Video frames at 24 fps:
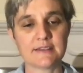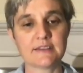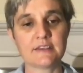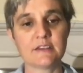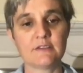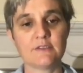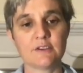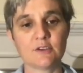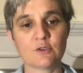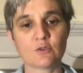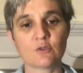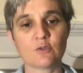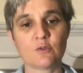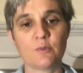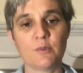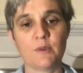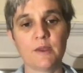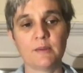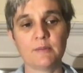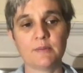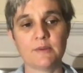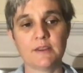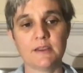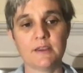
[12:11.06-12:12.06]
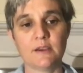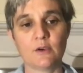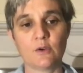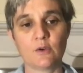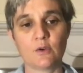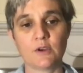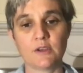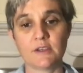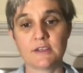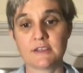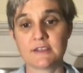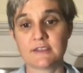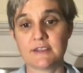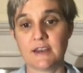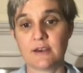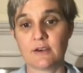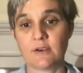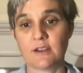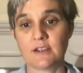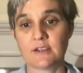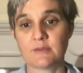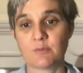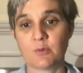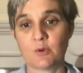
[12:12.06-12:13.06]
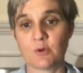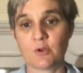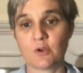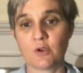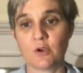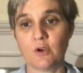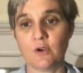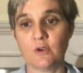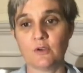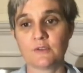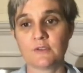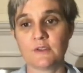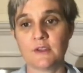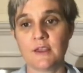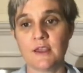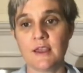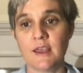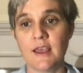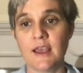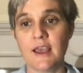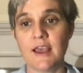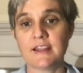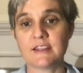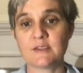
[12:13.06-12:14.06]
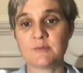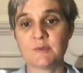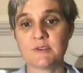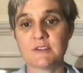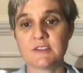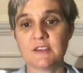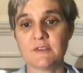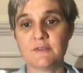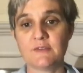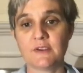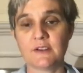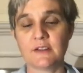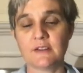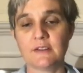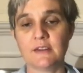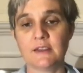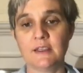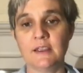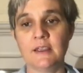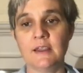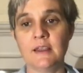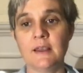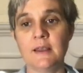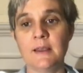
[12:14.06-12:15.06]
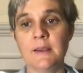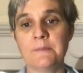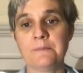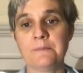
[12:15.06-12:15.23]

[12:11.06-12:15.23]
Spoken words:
individuals with PMD according to standardized protocols. And specifically,